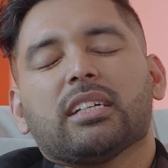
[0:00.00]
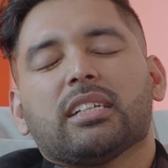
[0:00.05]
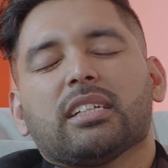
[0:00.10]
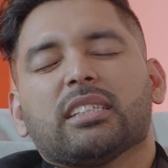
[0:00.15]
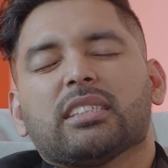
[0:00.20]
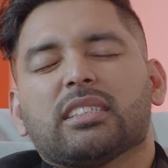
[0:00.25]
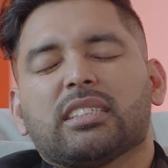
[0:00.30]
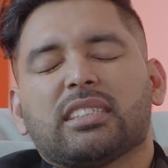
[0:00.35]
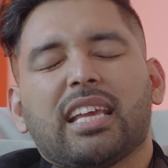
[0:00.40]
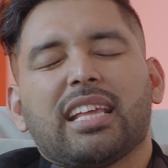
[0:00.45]

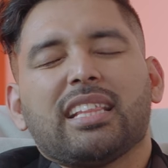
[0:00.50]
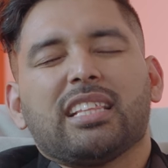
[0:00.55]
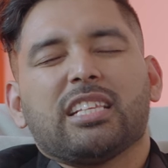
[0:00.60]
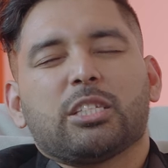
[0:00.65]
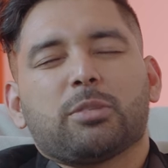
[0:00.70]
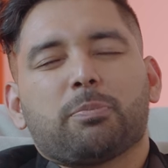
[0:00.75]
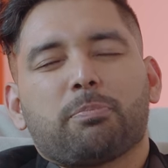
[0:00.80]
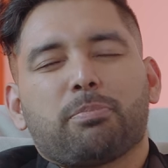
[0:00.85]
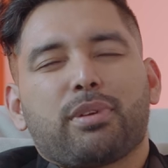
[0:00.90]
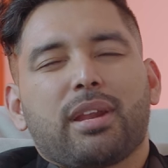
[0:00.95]
say
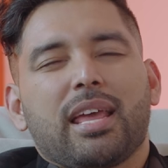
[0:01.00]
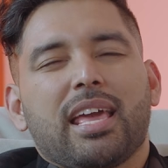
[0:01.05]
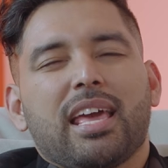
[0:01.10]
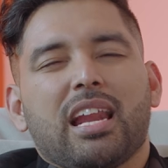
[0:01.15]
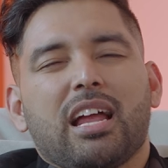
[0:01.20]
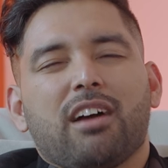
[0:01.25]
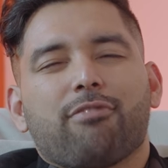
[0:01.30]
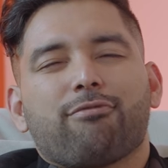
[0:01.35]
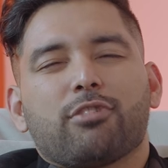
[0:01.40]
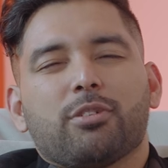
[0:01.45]
this prayer
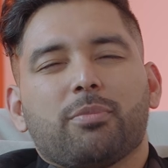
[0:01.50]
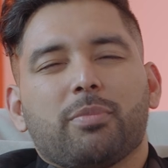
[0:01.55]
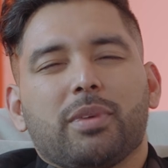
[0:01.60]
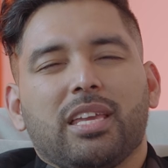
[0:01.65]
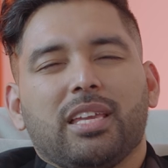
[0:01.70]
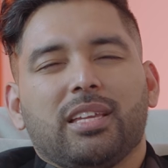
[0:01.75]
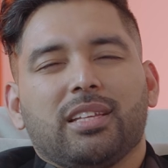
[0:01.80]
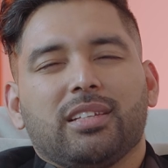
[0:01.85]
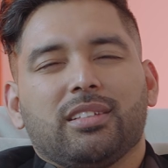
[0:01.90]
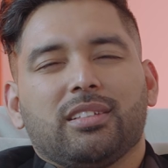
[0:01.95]
after
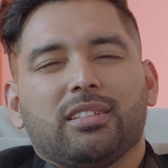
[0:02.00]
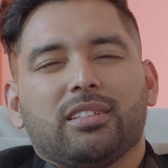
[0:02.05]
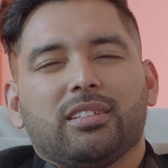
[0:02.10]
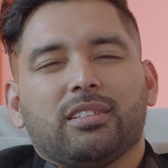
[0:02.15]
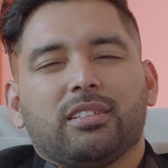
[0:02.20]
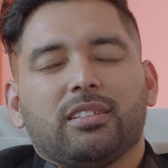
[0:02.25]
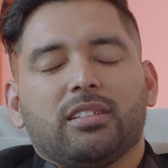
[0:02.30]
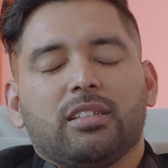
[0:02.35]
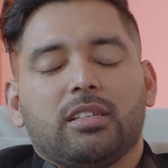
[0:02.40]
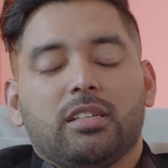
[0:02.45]
me.
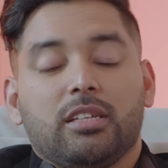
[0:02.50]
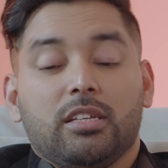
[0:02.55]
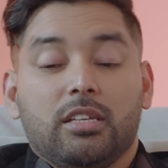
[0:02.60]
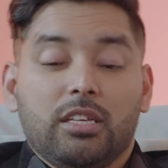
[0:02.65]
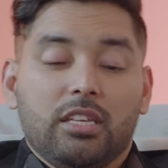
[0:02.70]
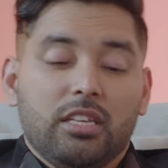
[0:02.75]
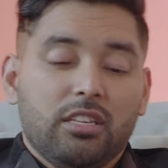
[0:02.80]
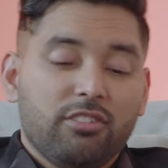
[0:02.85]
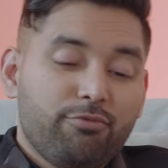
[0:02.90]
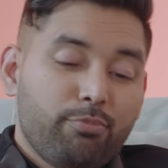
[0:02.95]

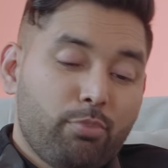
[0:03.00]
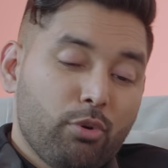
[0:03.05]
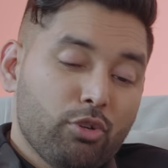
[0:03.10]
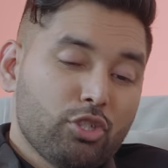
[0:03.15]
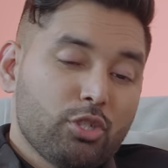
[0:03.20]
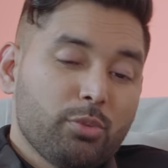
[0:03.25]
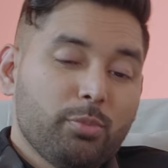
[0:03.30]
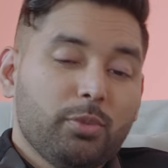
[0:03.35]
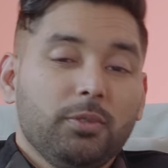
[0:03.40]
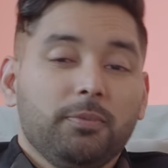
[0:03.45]
If
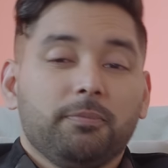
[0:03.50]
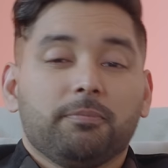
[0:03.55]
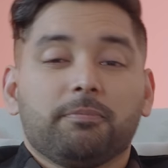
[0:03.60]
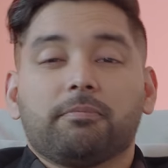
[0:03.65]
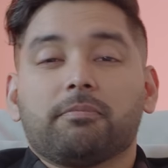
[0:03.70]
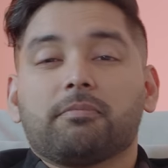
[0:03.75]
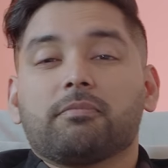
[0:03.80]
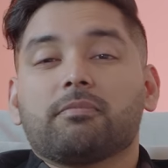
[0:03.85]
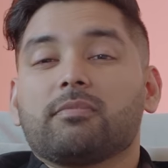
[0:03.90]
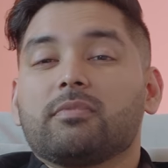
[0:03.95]
possible,
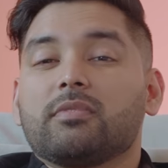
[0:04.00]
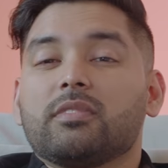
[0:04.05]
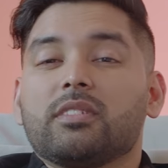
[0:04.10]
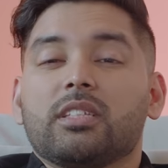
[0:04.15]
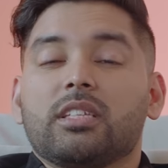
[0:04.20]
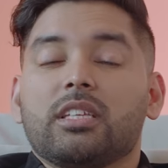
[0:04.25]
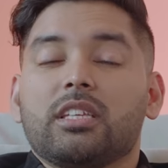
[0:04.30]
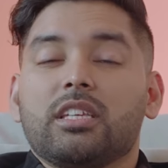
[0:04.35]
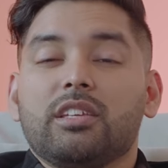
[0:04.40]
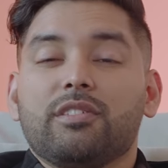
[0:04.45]

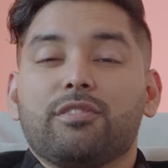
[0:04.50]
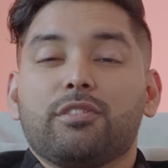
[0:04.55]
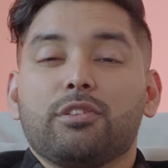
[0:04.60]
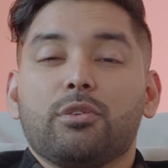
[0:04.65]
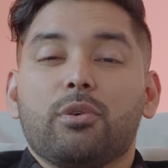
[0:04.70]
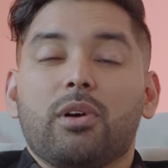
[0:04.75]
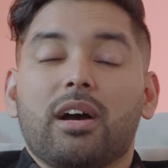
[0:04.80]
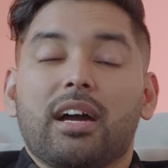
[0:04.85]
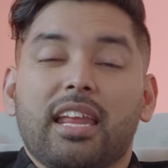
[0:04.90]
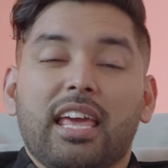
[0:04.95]
if
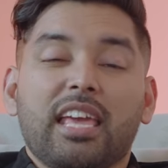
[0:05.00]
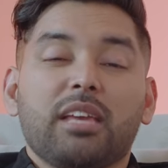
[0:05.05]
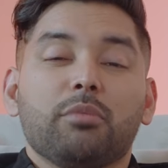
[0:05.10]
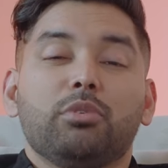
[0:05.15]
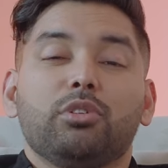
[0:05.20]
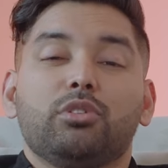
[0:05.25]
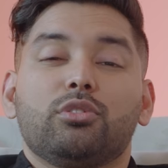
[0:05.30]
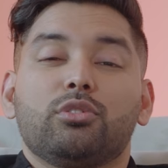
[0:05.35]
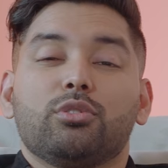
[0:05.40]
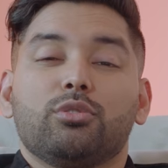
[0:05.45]
you are
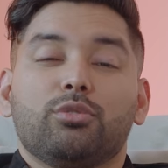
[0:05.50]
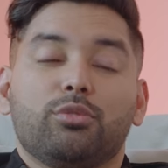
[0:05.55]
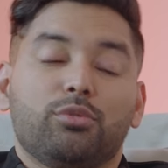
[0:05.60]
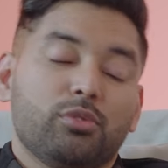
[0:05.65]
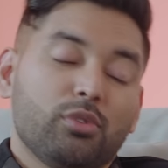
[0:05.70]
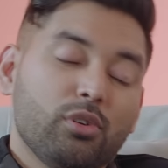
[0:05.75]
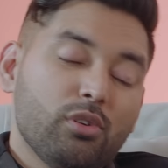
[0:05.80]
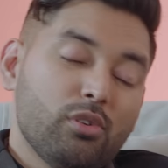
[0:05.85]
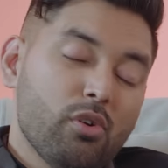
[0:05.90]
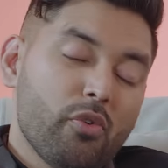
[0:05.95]
able to,
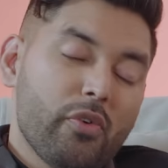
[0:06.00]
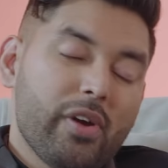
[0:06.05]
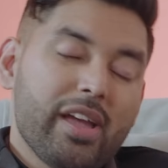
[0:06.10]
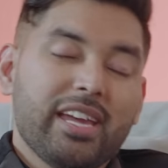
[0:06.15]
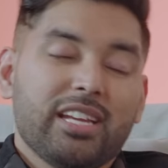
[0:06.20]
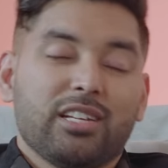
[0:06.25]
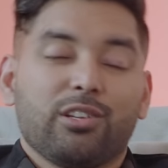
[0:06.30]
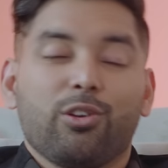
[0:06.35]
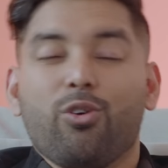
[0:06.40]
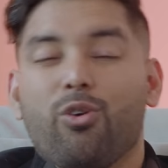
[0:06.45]
go
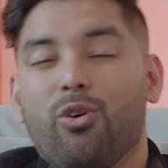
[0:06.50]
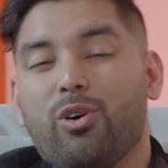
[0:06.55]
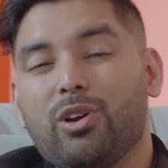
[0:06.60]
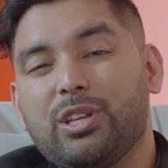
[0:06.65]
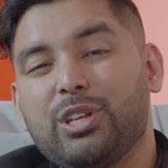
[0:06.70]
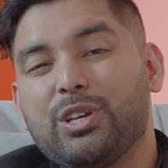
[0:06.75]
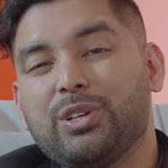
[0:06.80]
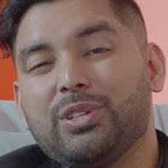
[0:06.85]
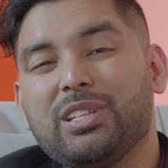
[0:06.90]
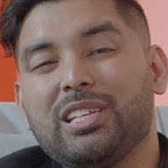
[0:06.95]
ahead, go on
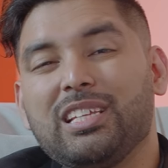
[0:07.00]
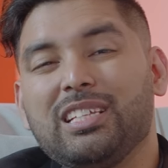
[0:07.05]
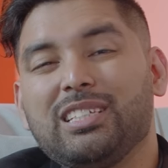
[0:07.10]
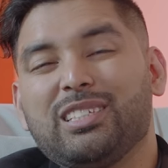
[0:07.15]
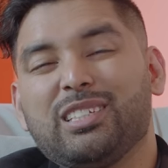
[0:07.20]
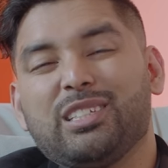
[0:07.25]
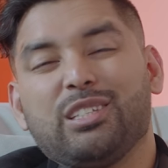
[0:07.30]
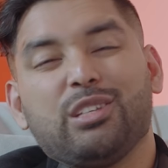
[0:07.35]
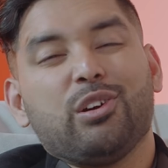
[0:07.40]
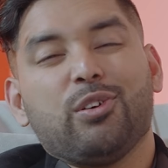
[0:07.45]
your knees
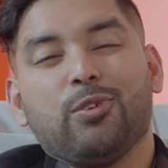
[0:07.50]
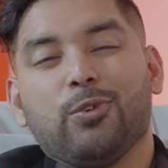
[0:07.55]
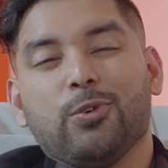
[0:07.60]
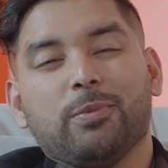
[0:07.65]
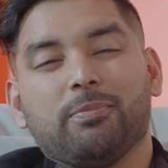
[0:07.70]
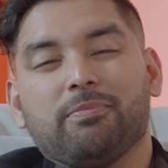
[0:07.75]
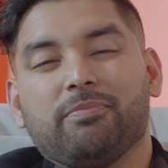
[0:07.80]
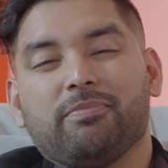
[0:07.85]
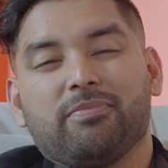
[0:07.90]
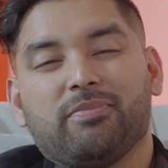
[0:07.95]
in your
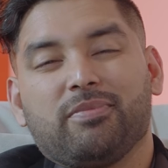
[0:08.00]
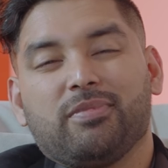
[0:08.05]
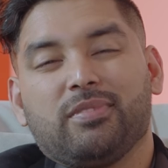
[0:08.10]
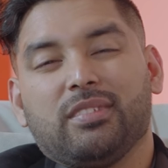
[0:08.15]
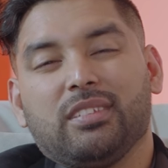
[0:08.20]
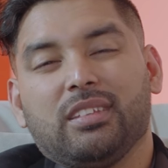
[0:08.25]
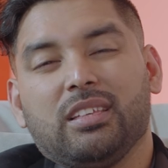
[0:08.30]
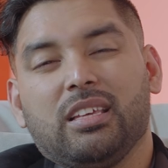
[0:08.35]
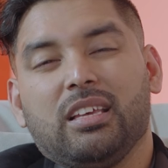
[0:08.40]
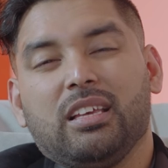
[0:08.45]
home
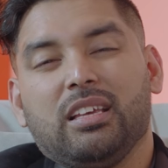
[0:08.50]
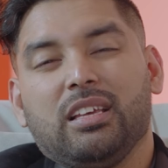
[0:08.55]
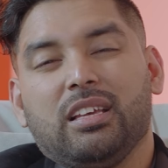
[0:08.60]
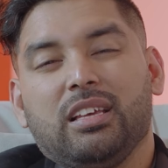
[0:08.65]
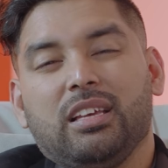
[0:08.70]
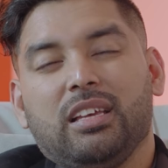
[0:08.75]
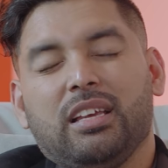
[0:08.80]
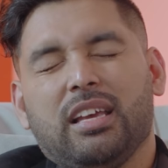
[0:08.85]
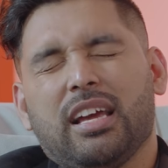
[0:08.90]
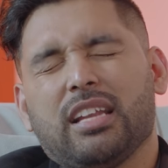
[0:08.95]

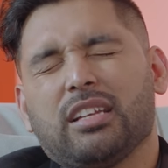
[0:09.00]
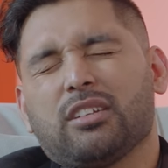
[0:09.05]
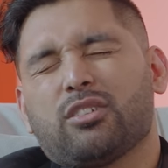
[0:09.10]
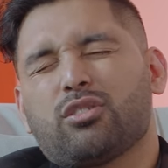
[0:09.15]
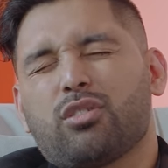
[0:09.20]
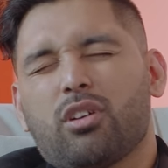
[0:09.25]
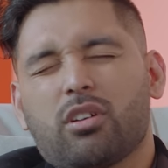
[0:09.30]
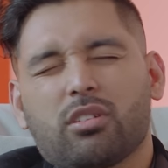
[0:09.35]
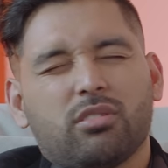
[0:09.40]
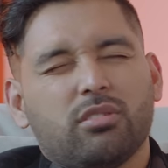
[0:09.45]
and
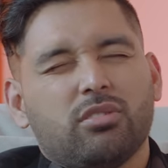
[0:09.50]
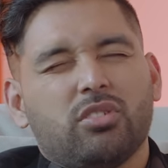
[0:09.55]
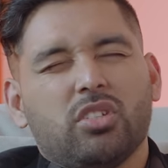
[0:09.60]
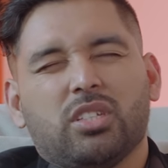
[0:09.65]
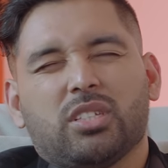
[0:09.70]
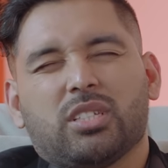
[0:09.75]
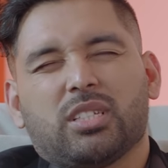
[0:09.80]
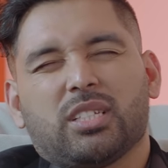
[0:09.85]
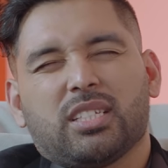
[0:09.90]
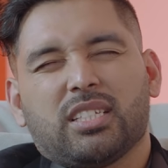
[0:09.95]
talk to
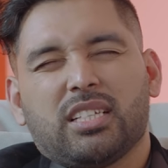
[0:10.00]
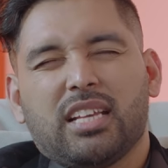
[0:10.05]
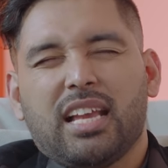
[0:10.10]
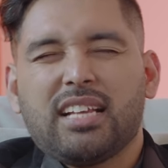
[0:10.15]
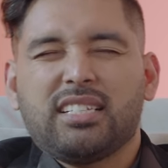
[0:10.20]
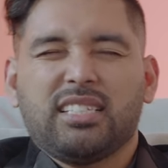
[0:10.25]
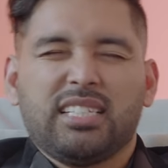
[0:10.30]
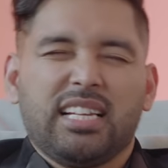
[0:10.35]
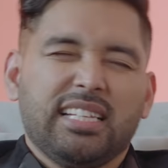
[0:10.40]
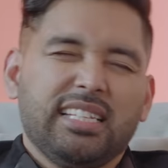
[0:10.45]
Jesus
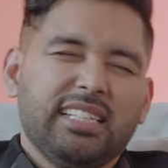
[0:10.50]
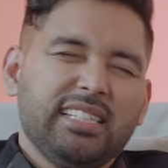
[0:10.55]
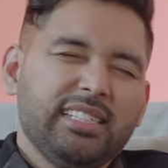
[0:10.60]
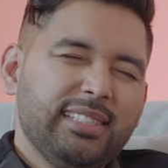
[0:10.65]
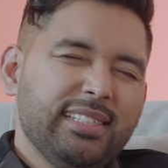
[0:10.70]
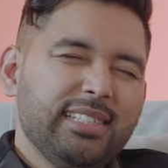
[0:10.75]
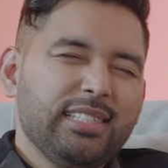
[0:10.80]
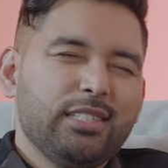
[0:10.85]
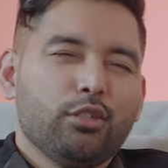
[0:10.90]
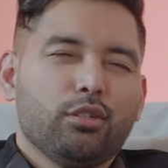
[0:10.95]
as I
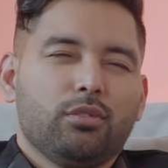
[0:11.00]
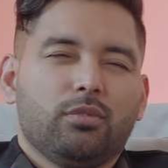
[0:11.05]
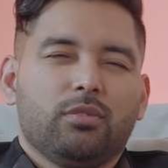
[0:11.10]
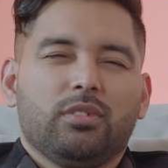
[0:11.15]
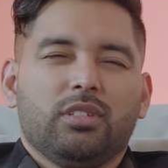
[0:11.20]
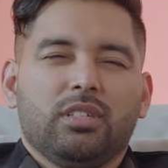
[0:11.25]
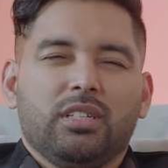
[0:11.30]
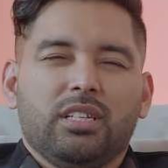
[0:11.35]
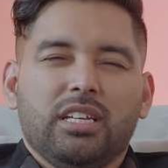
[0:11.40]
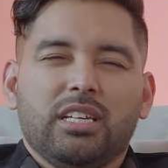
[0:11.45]
lead you
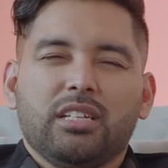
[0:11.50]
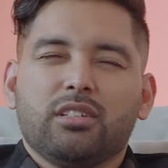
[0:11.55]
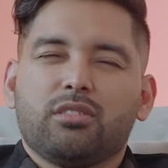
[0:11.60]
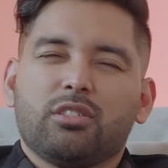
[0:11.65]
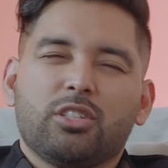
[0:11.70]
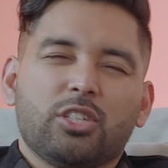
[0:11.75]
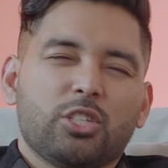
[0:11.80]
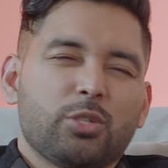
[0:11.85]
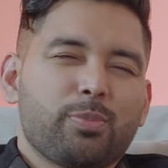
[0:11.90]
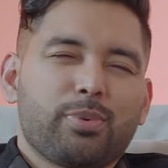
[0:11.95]
into
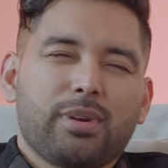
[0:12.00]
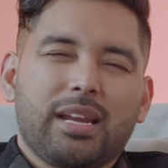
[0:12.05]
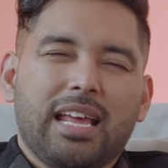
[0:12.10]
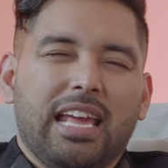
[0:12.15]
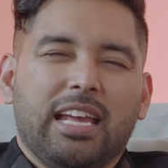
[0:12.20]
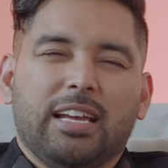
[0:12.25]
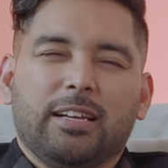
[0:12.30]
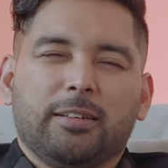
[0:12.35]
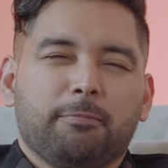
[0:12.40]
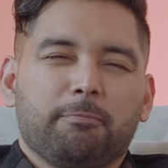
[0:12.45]
this
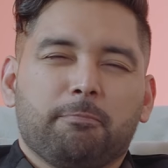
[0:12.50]
prayer.